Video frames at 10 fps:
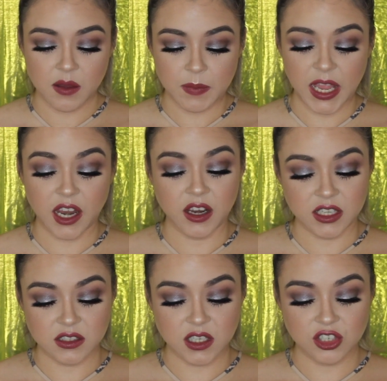my hair
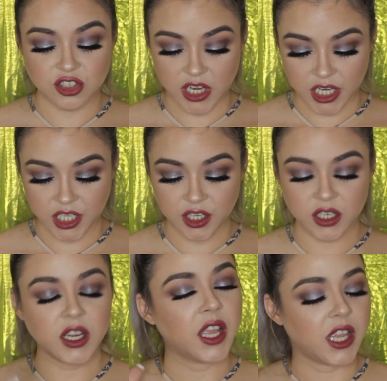is
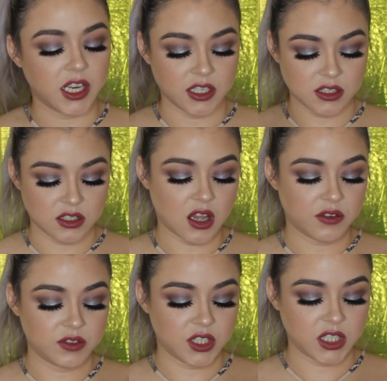shinier. It is
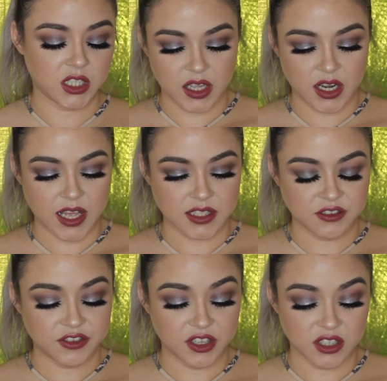softer. It
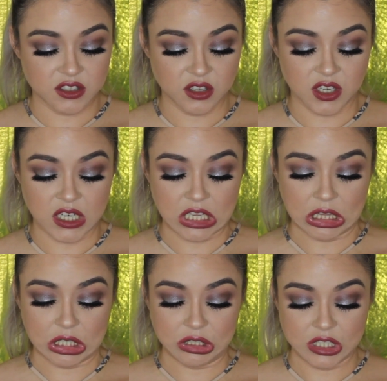hasn't felt this good in
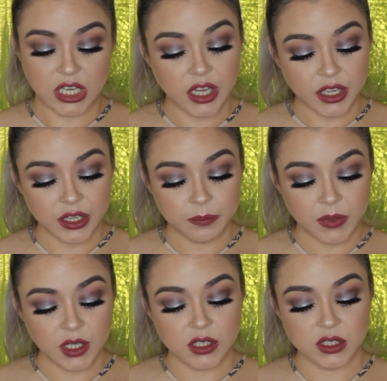a long
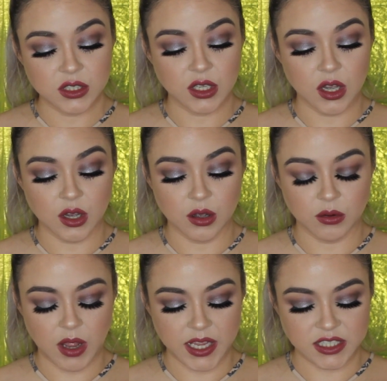time.
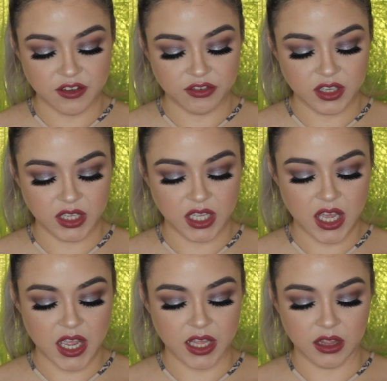So I definitely
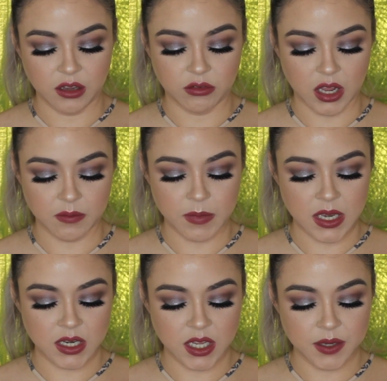highly
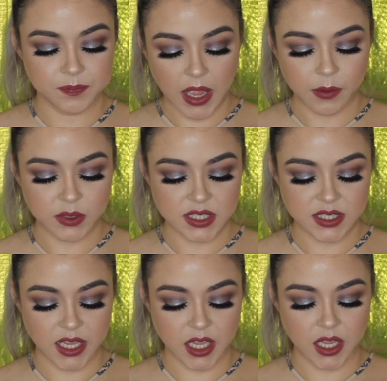recommend it. I would
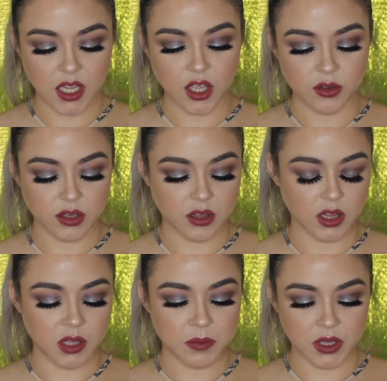say go to the
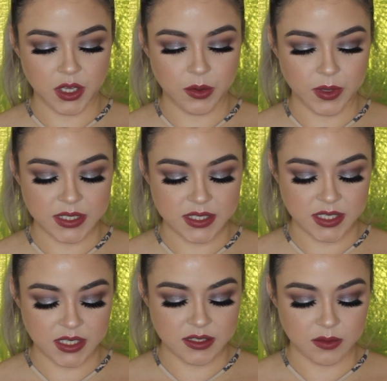link below and
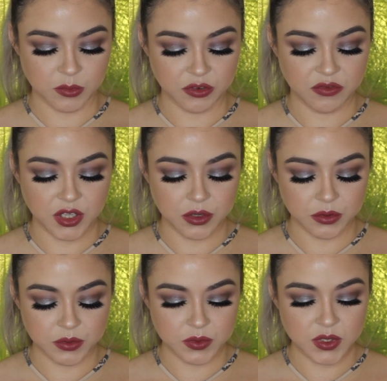see some
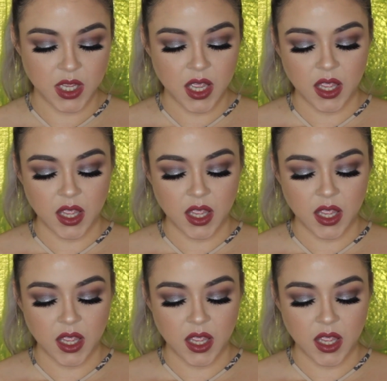reviews